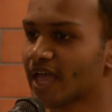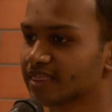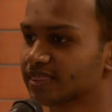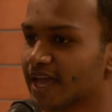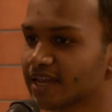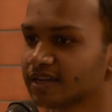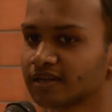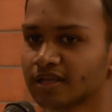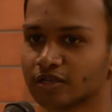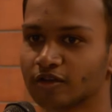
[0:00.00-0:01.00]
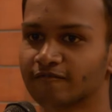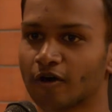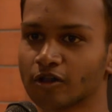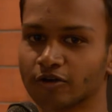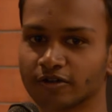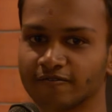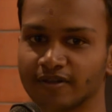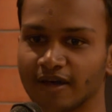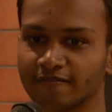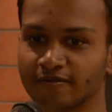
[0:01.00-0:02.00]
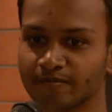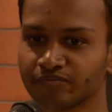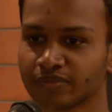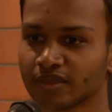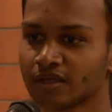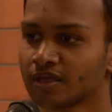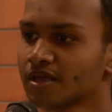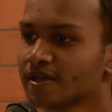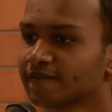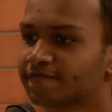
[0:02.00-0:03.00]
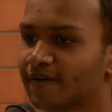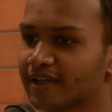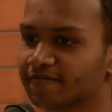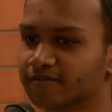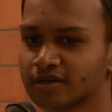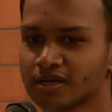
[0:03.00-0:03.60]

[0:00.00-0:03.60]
and then you'll fall out of love. Five.